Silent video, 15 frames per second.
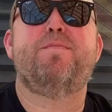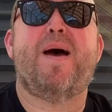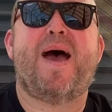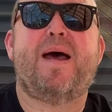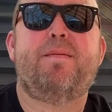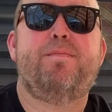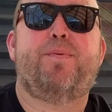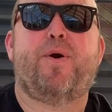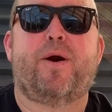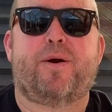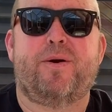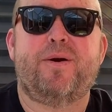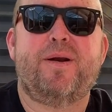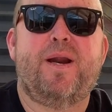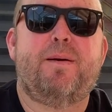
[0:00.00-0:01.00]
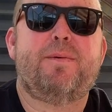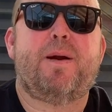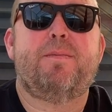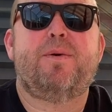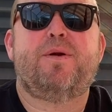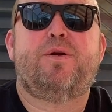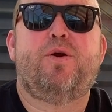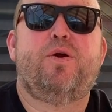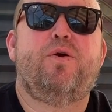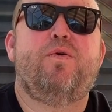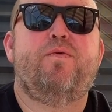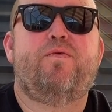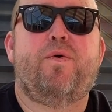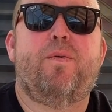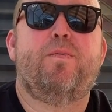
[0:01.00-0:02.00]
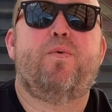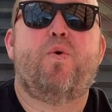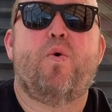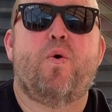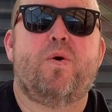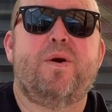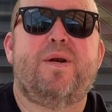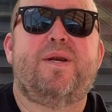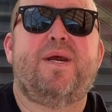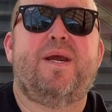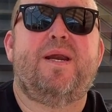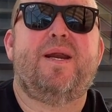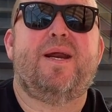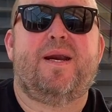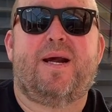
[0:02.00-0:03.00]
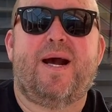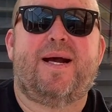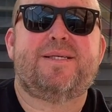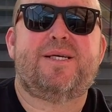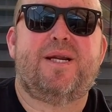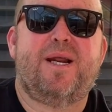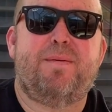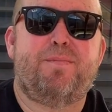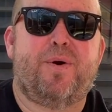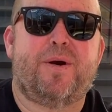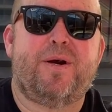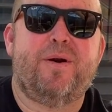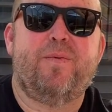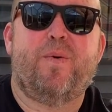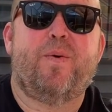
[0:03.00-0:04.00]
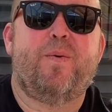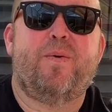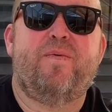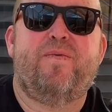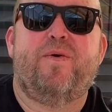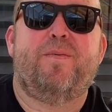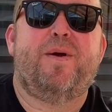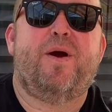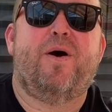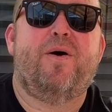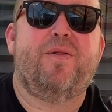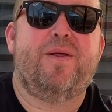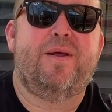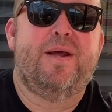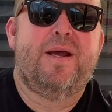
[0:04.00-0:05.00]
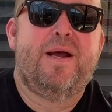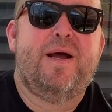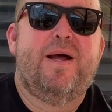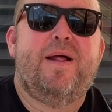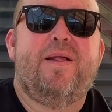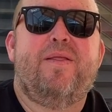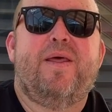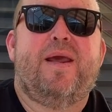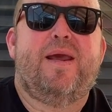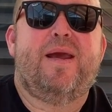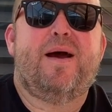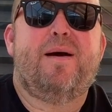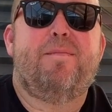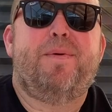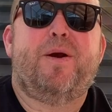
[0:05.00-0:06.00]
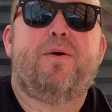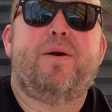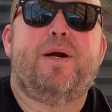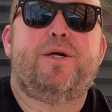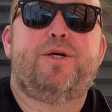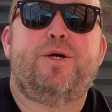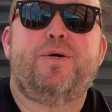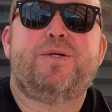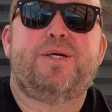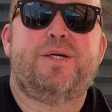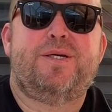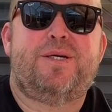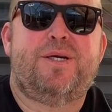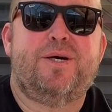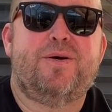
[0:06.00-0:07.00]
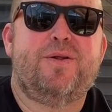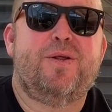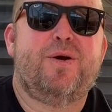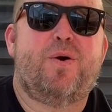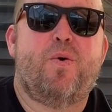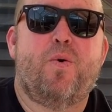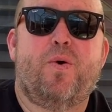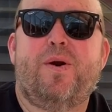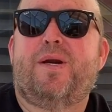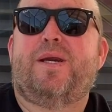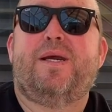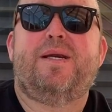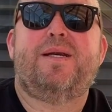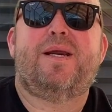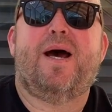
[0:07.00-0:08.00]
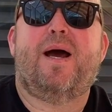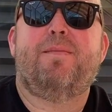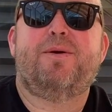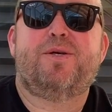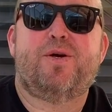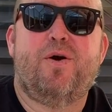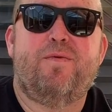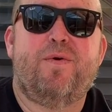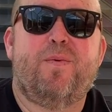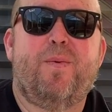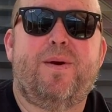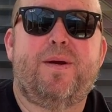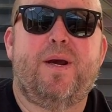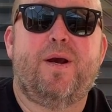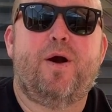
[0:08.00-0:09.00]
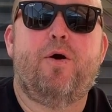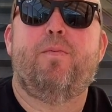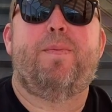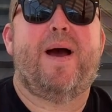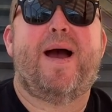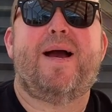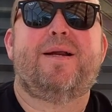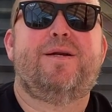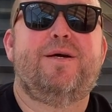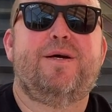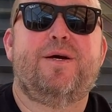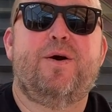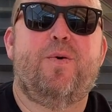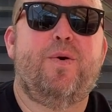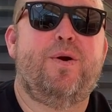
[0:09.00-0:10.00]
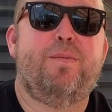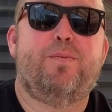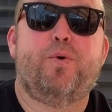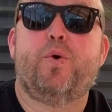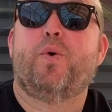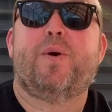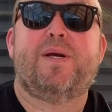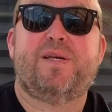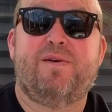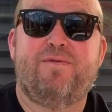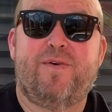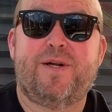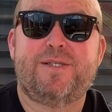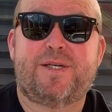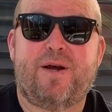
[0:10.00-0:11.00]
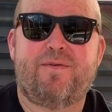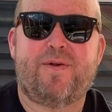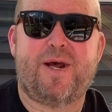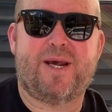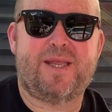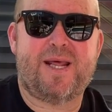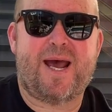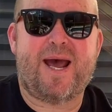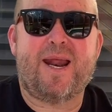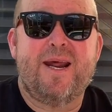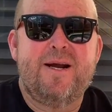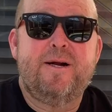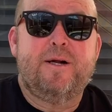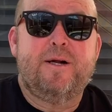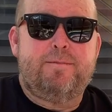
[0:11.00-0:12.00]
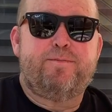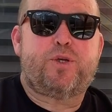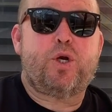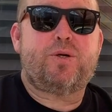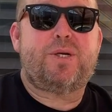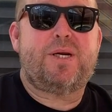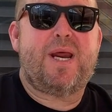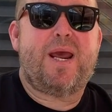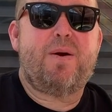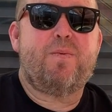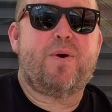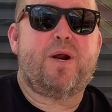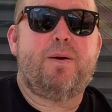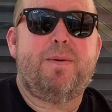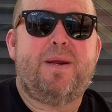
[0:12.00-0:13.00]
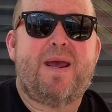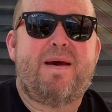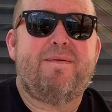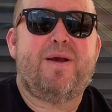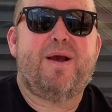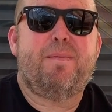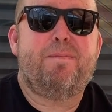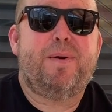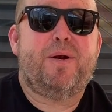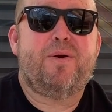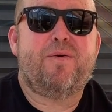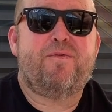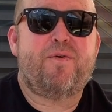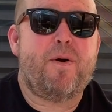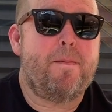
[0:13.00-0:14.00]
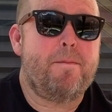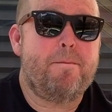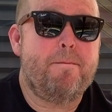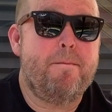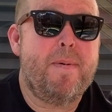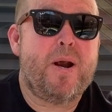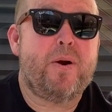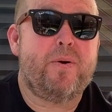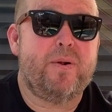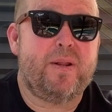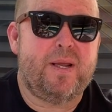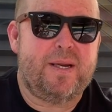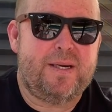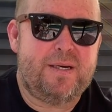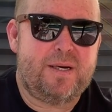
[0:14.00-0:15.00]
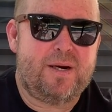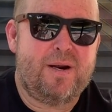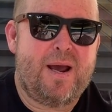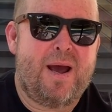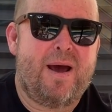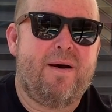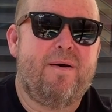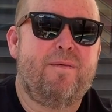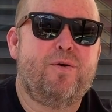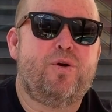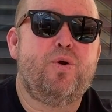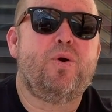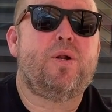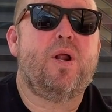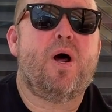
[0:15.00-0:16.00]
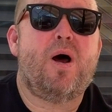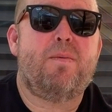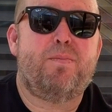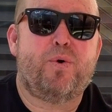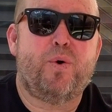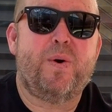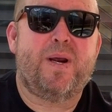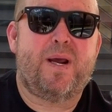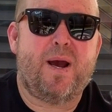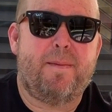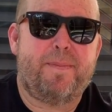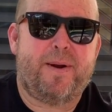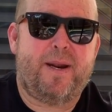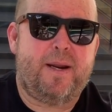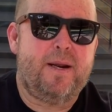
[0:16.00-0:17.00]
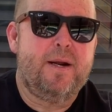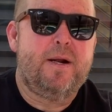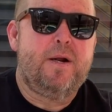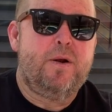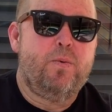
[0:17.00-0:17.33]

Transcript: Matt Bruckert, and I'm coming to you from quarantine at Casa de Bruckert, where we're filming all the, the uh, beer issues until the quarantine time is over and we can go back to going to breweries and fun stuff like that. So today we're going to be having a beer from Maryland, uh, Duclaw Brewing Company.